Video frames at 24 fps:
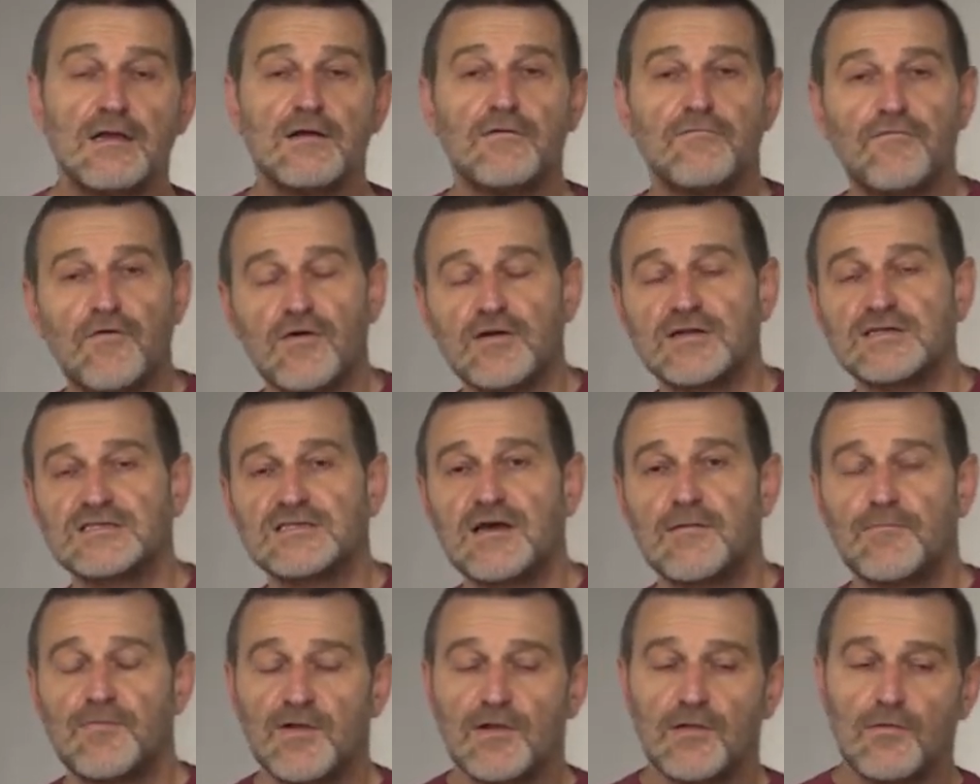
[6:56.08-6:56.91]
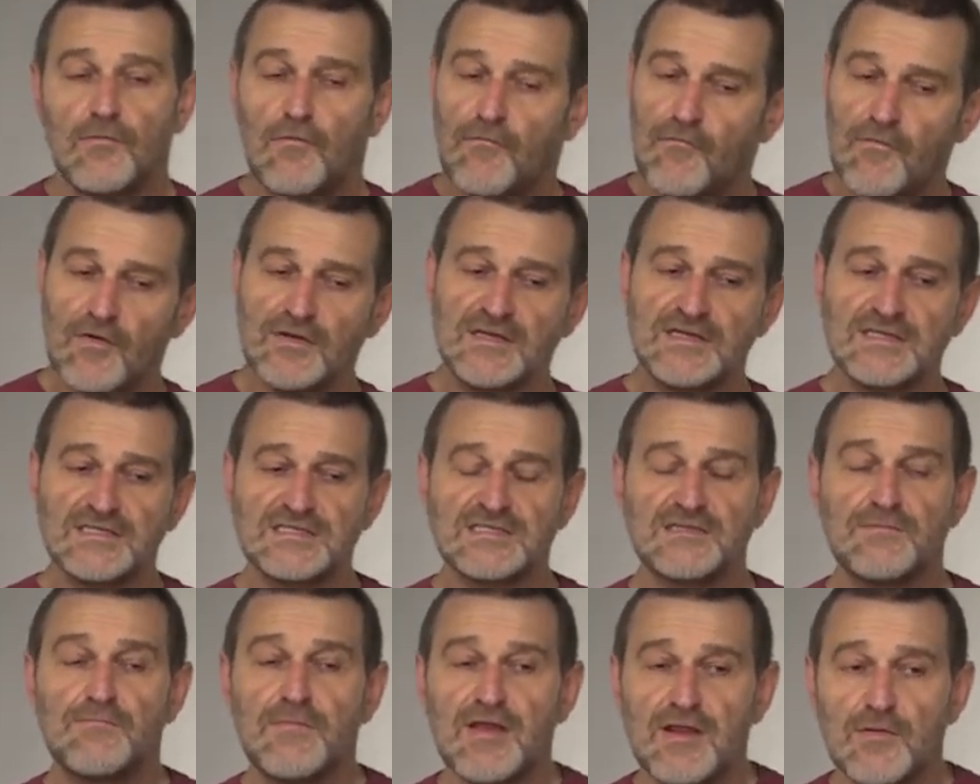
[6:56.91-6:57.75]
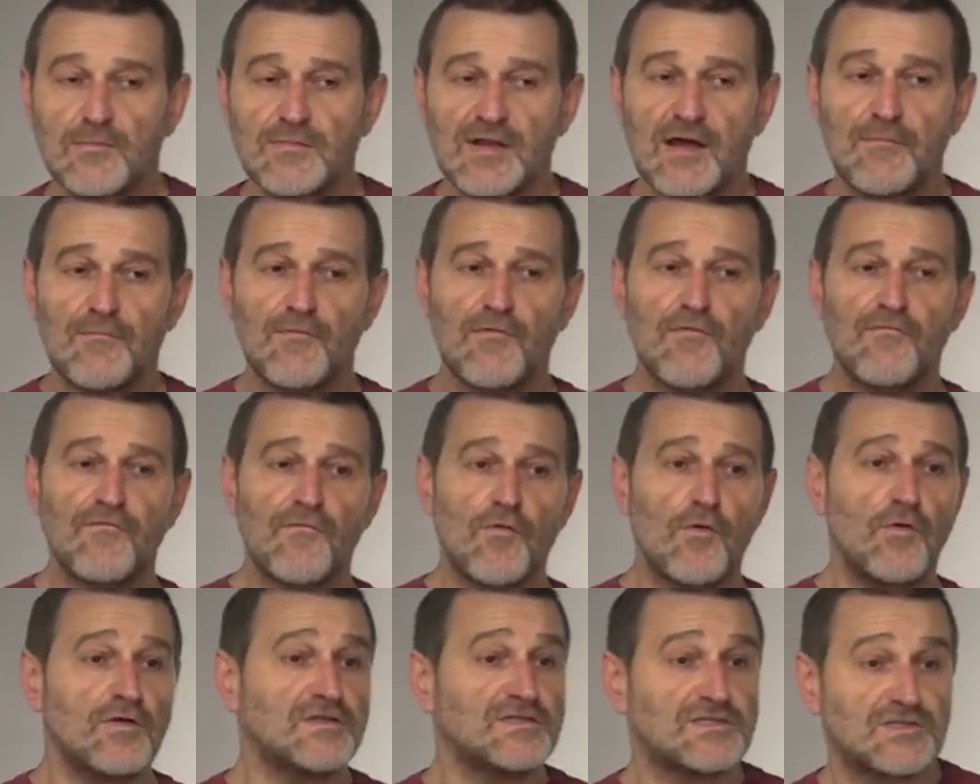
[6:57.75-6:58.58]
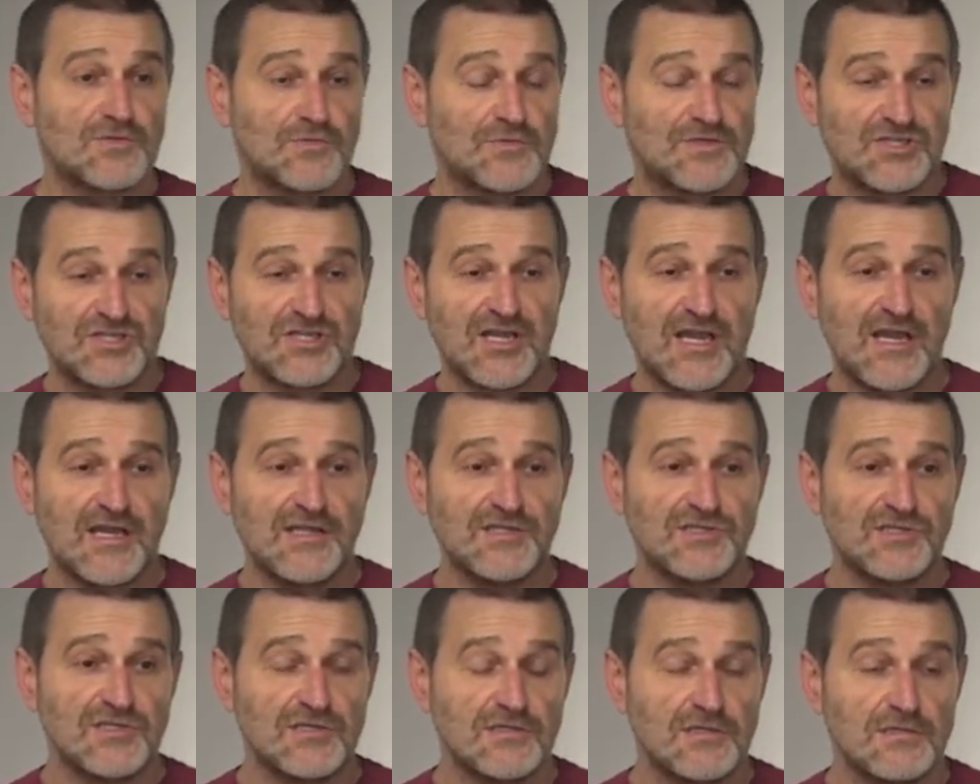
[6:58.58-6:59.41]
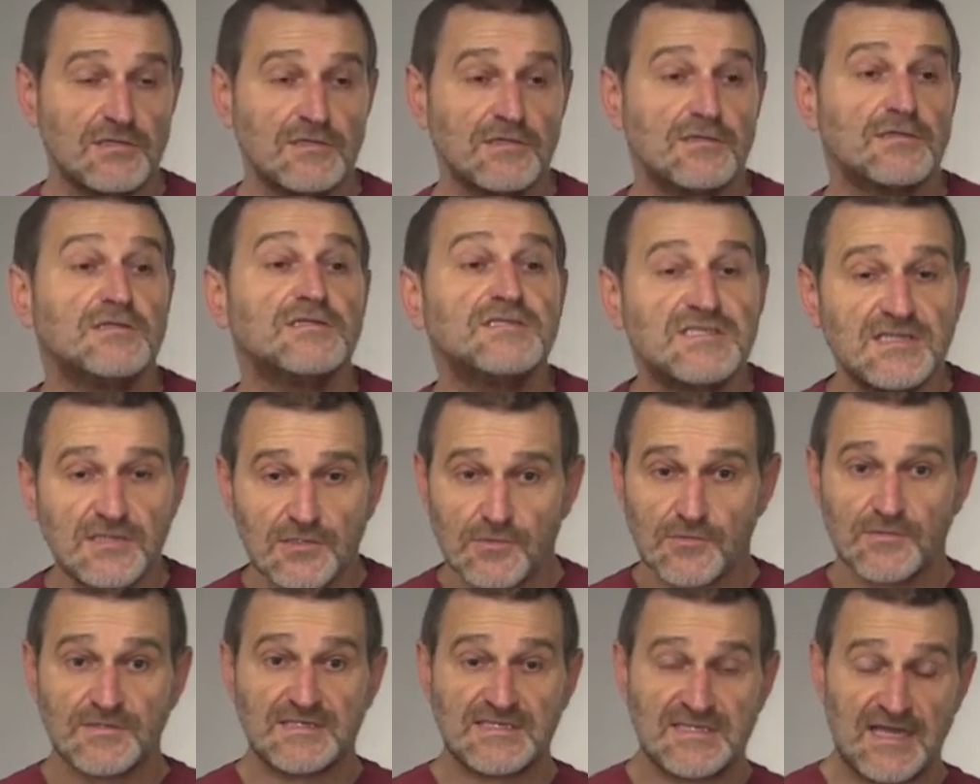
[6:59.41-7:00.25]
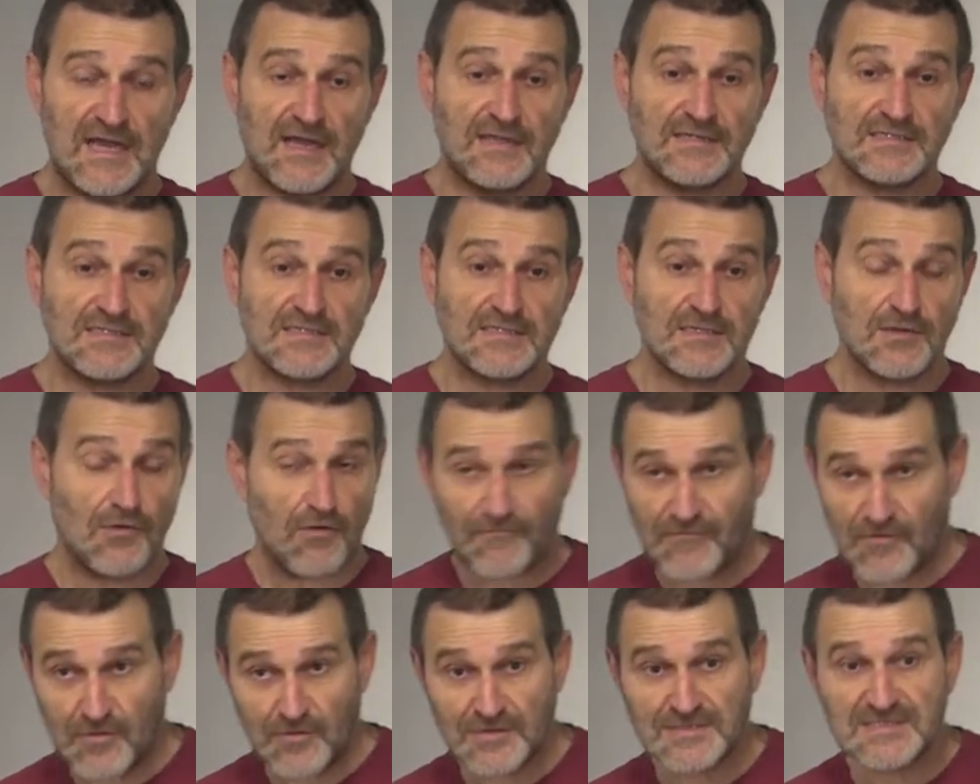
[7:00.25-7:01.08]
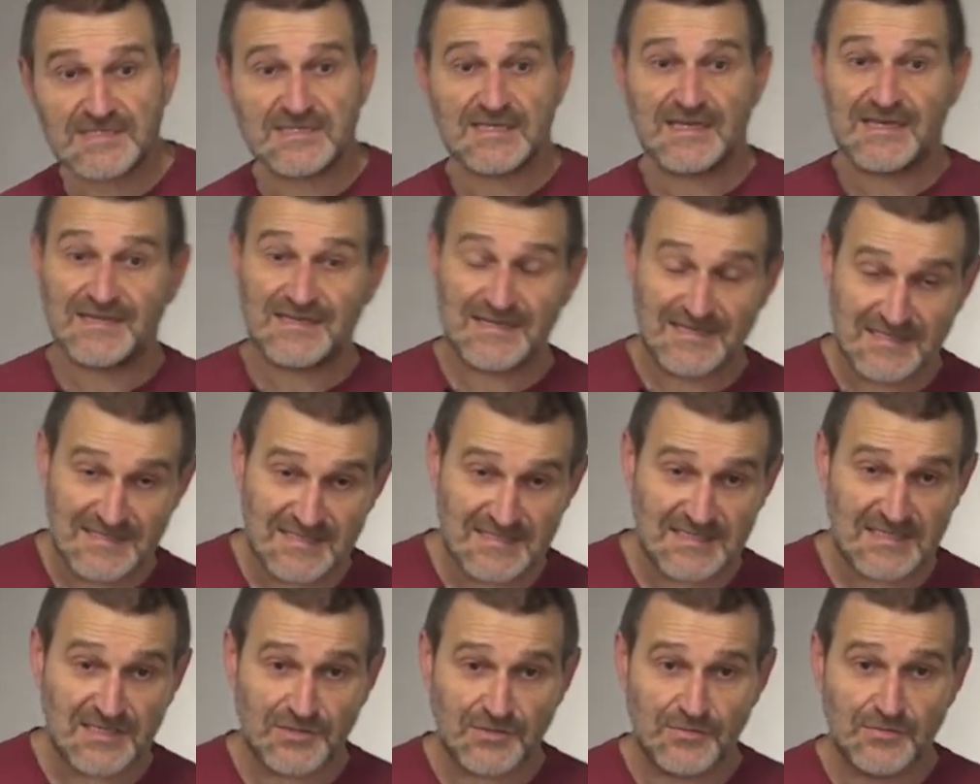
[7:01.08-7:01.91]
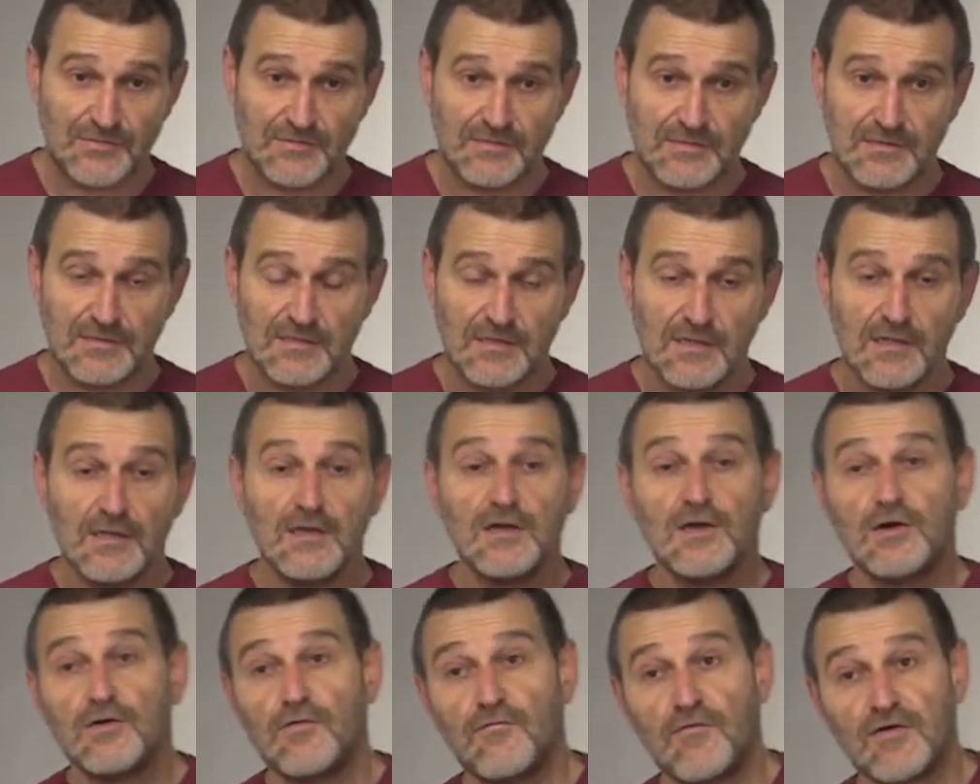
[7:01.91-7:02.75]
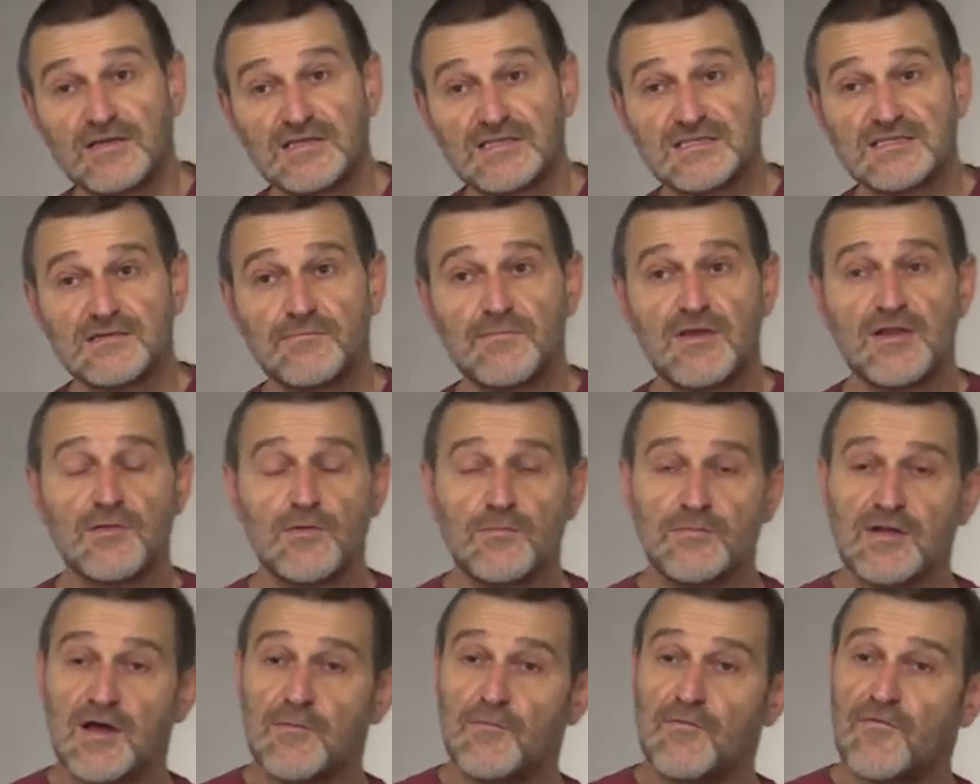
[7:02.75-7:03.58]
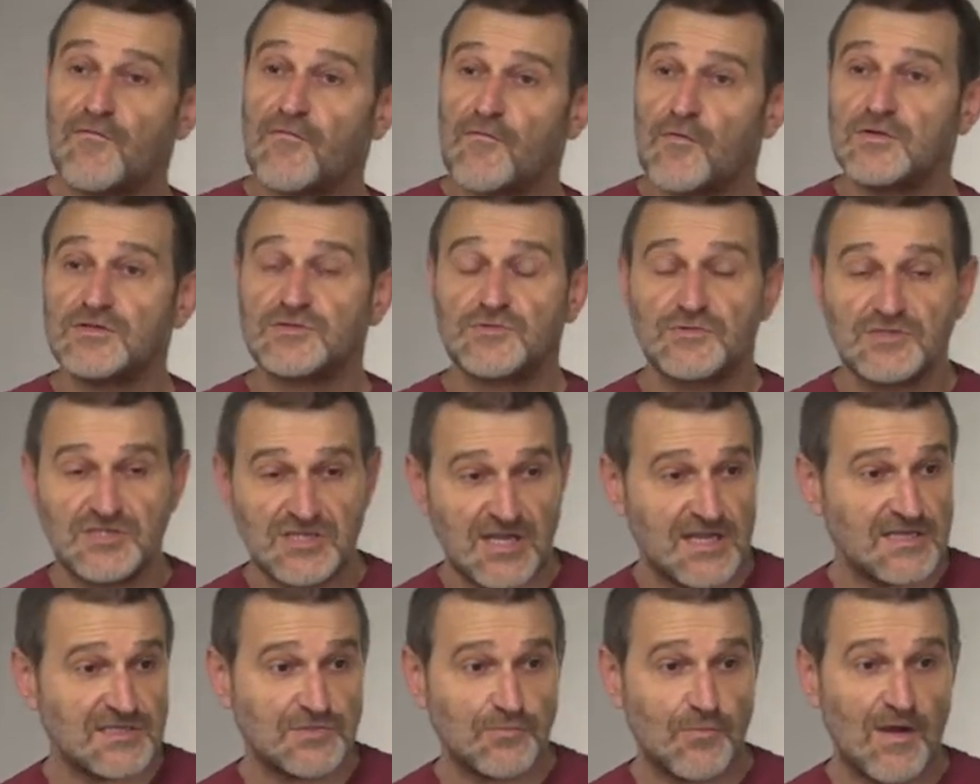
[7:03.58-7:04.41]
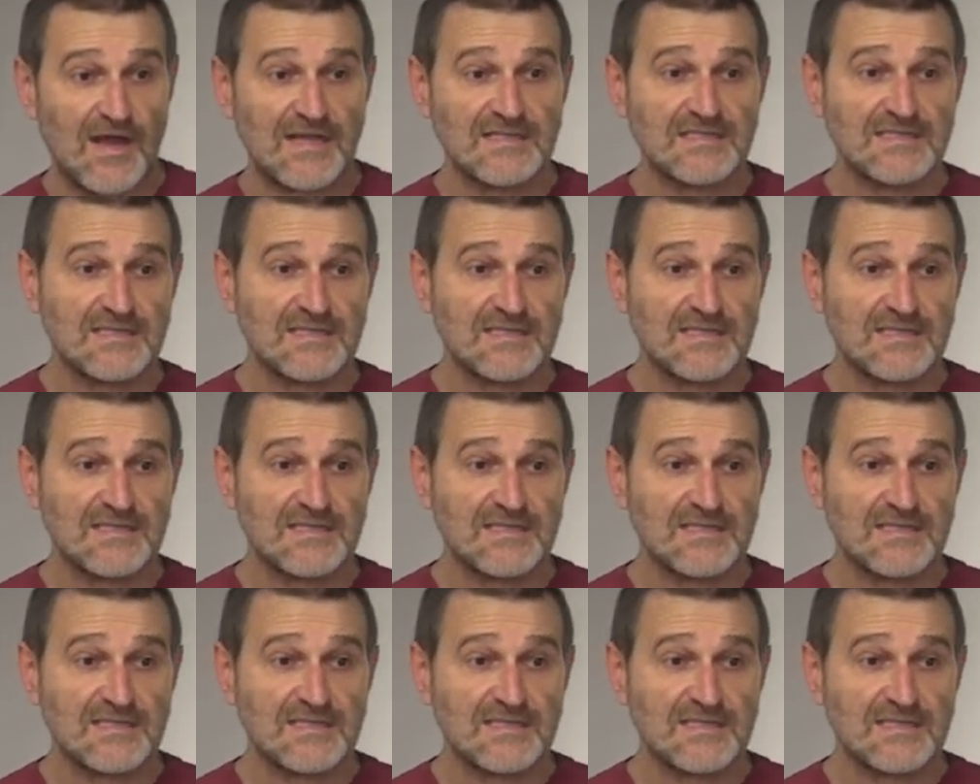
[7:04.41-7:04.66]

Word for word: For example, what is the minimum number of coins to change zero cents? Of course, it is zero what is the minimum number of coins to change one